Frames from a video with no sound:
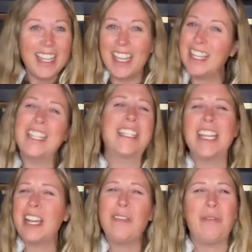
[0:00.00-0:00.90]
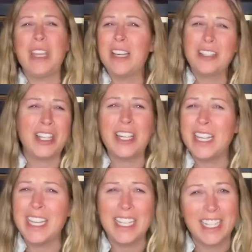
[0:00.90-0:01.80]
And it didn't feel
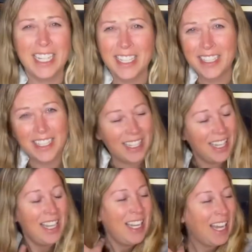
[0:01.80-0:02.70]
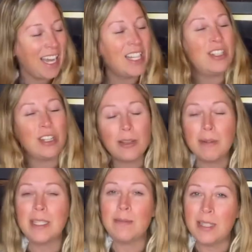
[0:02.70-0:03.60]
good. And it took
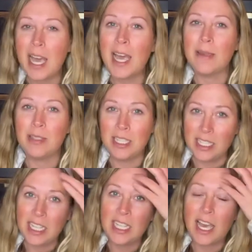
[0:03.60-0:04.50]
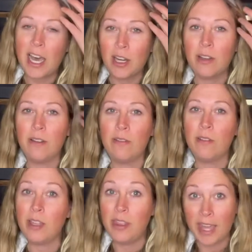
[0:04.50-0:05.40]
me some time to dig out of
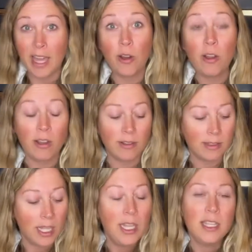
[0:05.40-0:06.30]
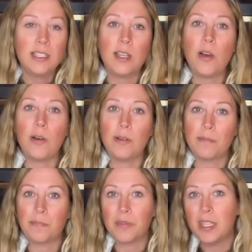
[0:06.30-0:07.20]
that hole. So
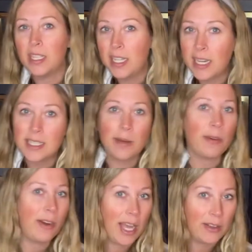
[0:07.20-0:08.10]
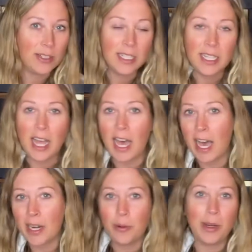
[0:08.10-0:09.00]
the next time around,
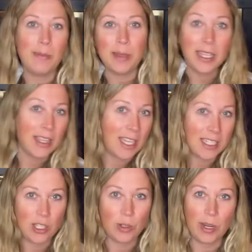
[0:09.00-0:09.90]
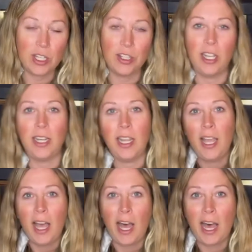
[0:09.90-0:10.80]
I don't want to be in that situation.
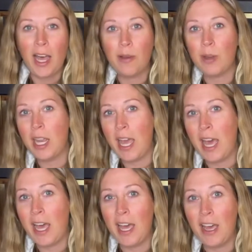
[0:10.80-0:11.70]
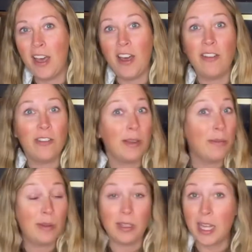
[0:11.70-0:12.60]
I want to have
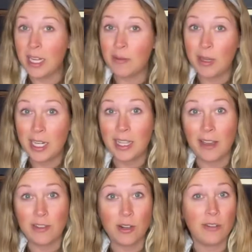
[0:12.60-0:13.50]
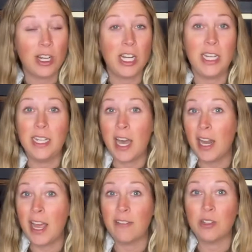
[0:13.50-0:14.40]
plenty of money left over and not
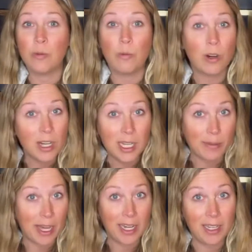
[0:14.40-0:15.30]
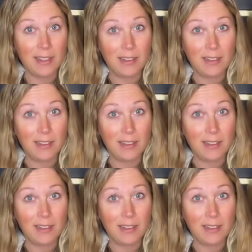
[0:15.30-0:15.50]
have to worry about it.